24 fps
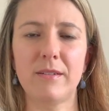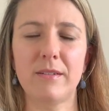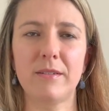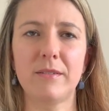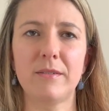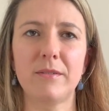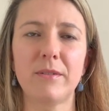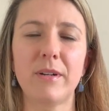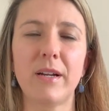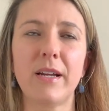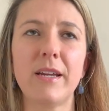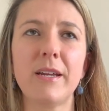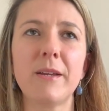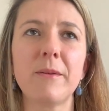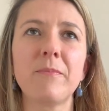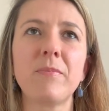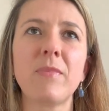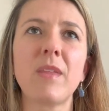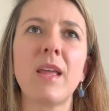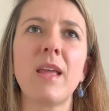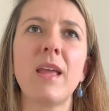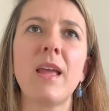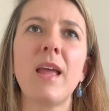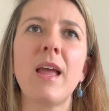right?
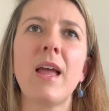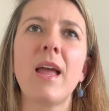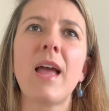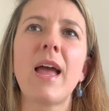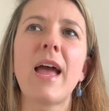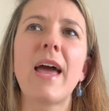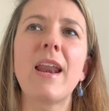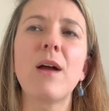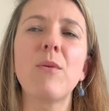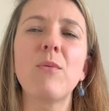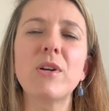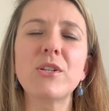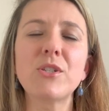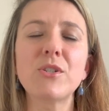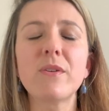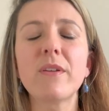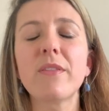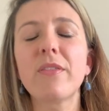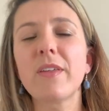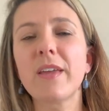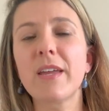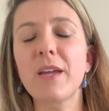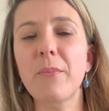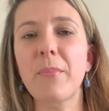And I want you to
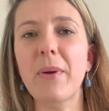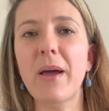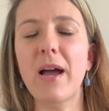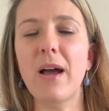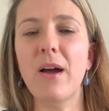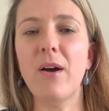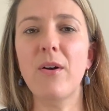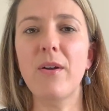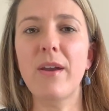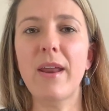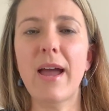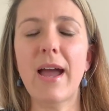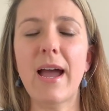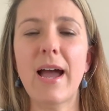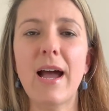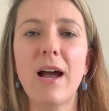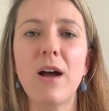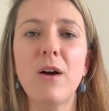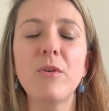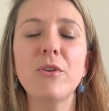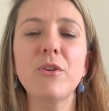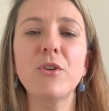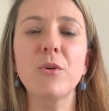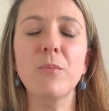think about
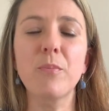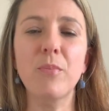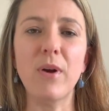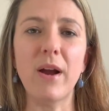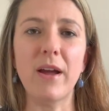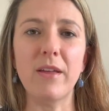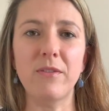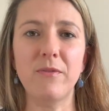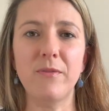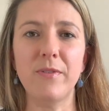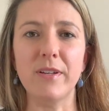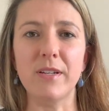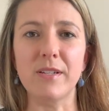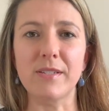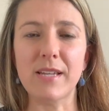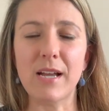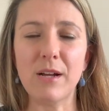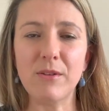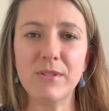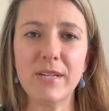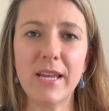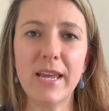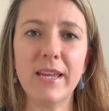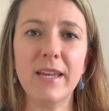how your breath feels, how
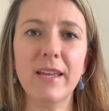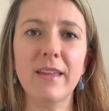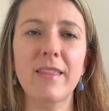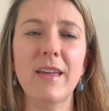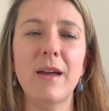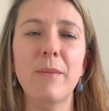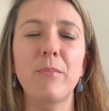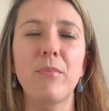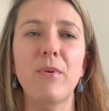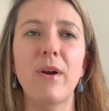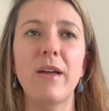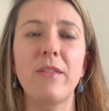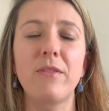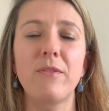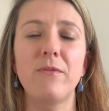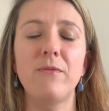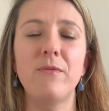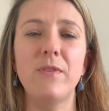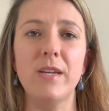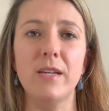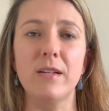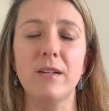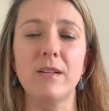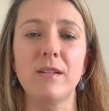taking that breath
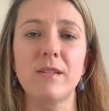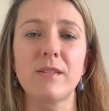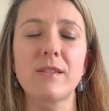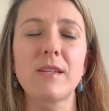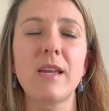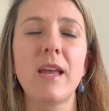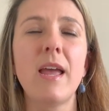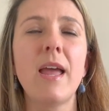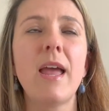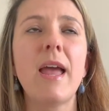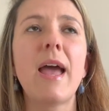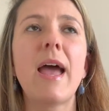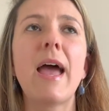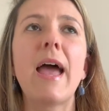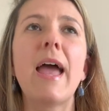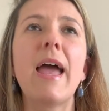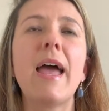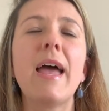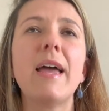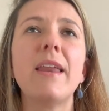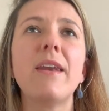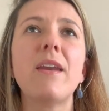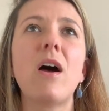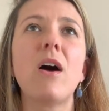feels.
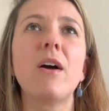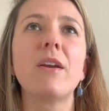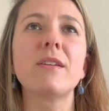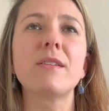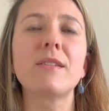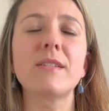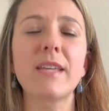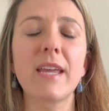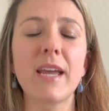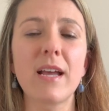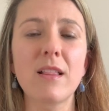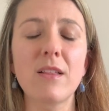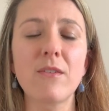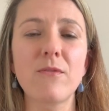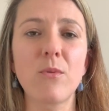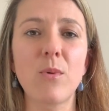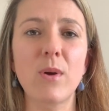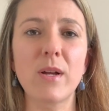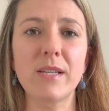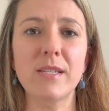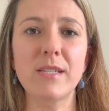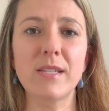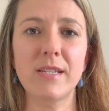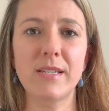And on a scale of
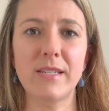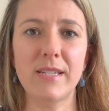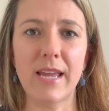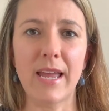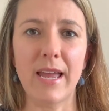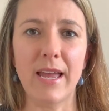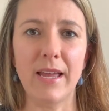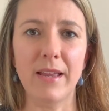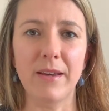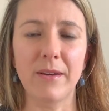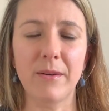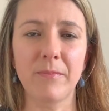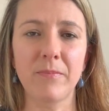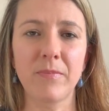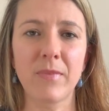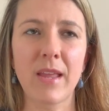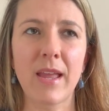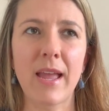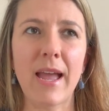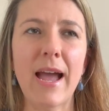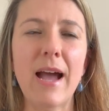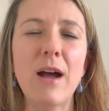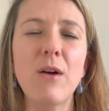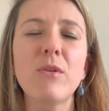1 to 10,
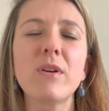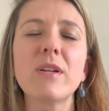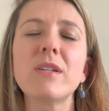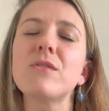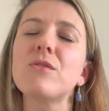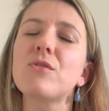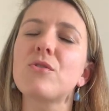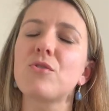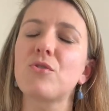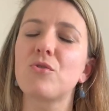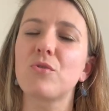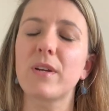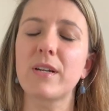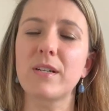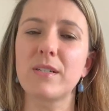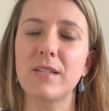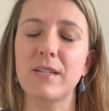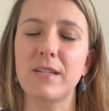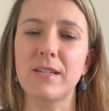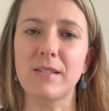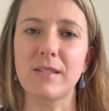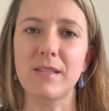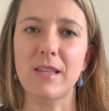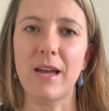how
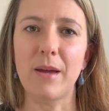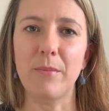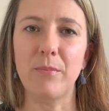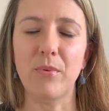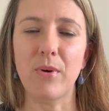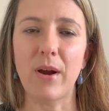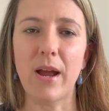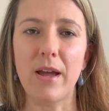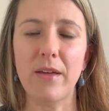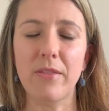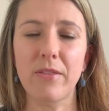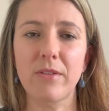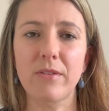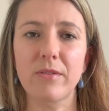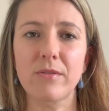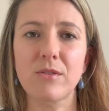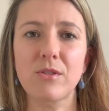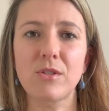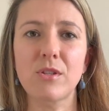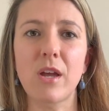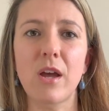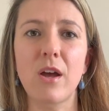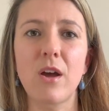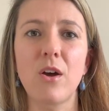constricted is that breath?
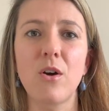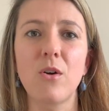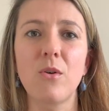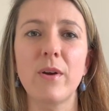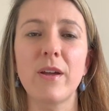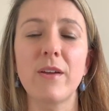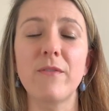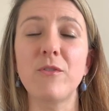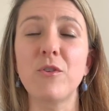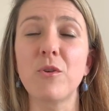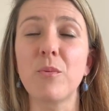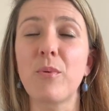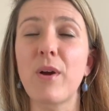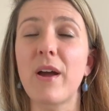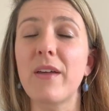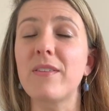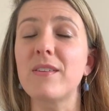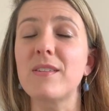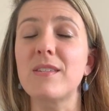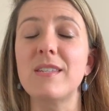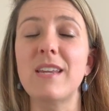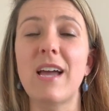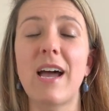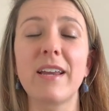So if your breath
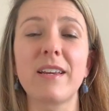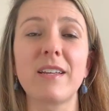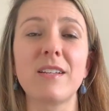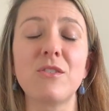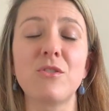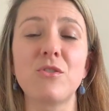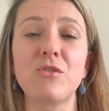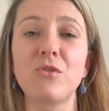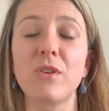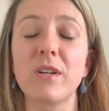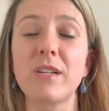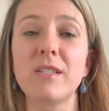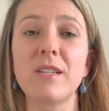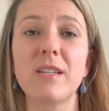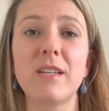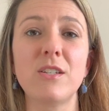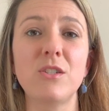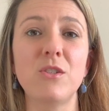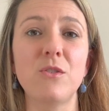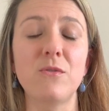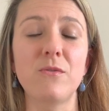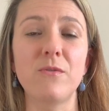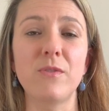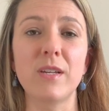is not constricted and
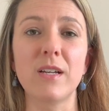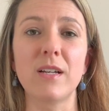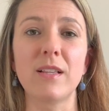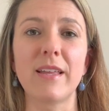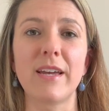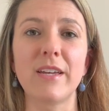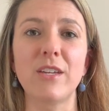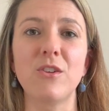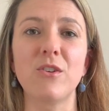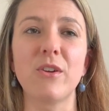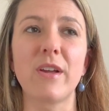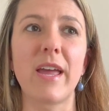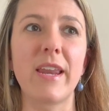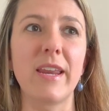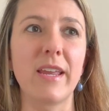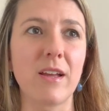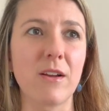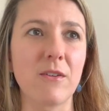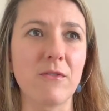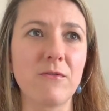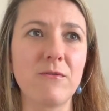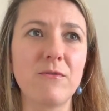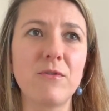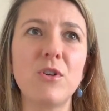you feel like you're getting
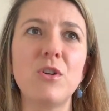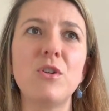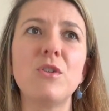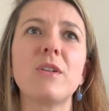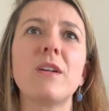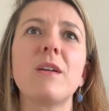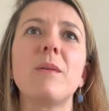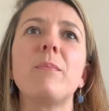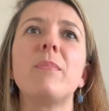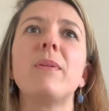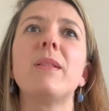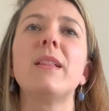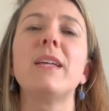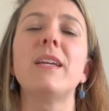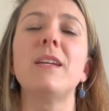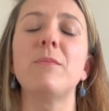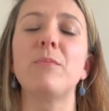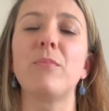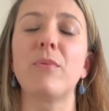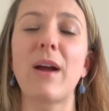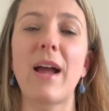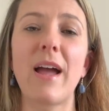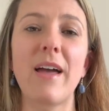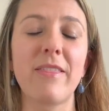a full, complete
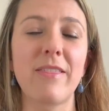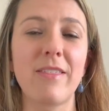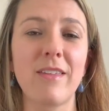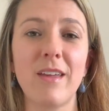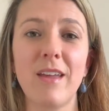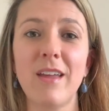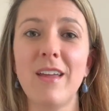breath,